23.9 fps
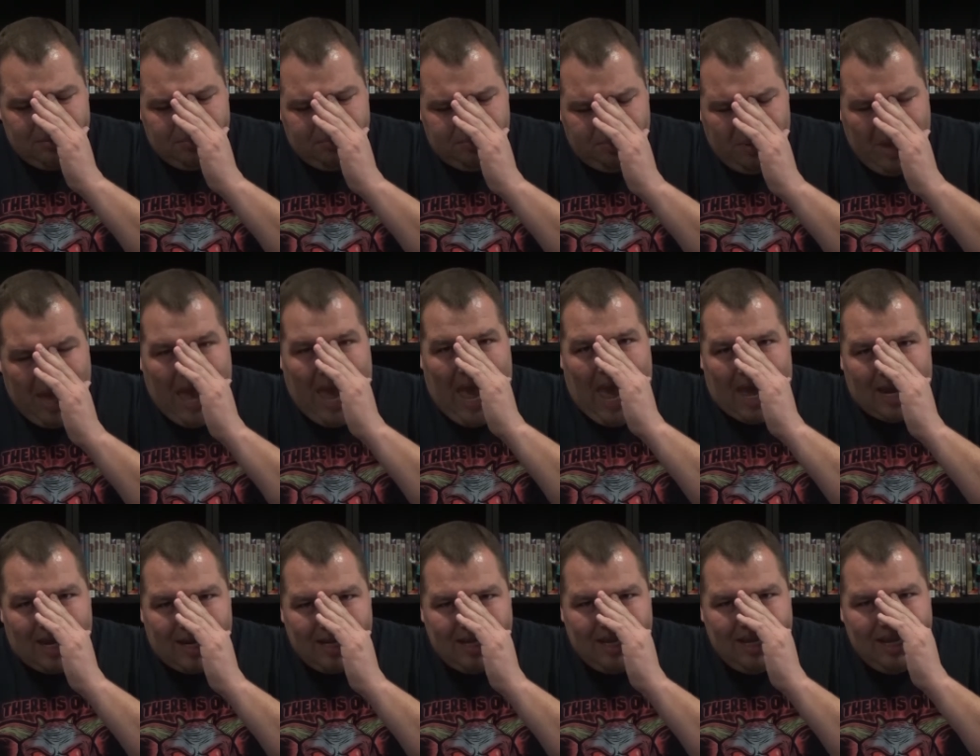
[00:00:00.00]

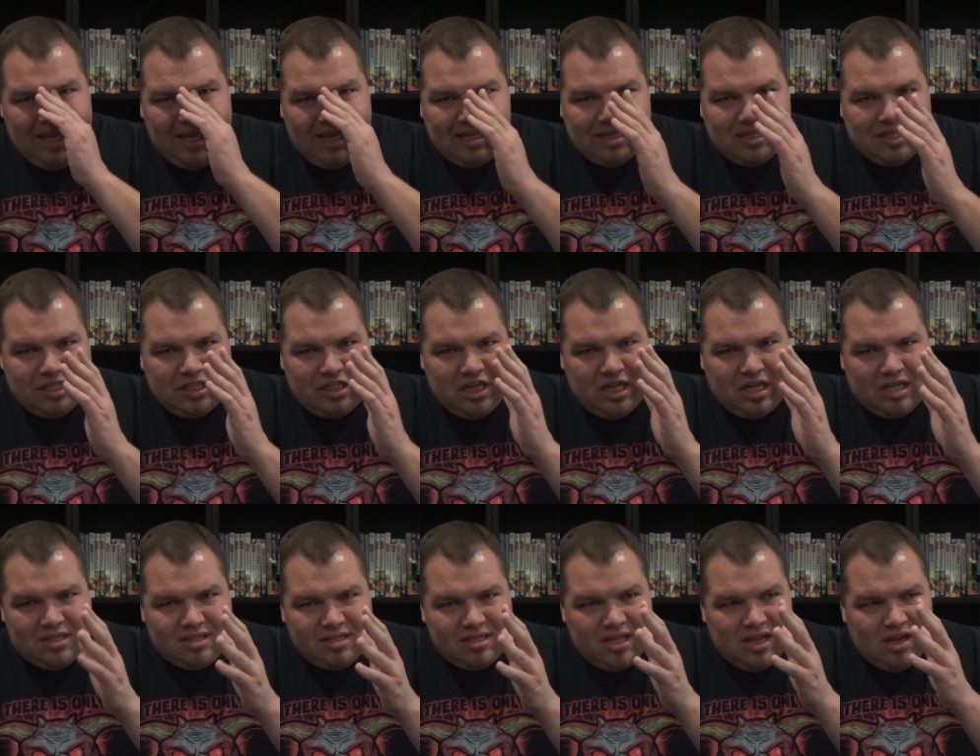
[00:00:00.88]
bad. It is
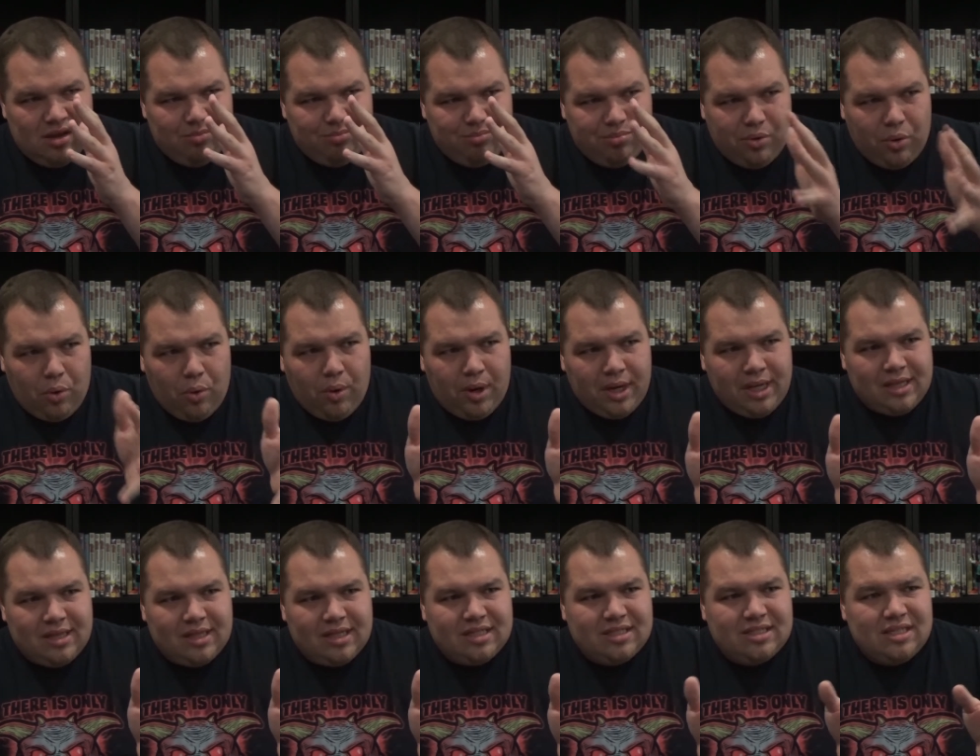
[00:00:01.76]
just
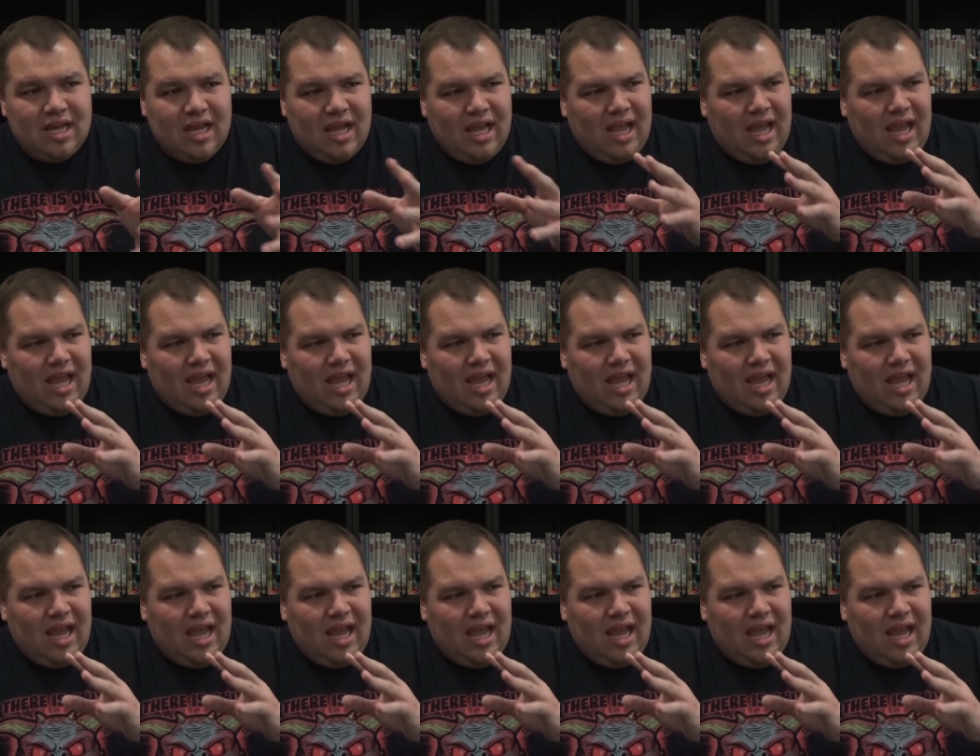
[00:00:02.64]
pointless.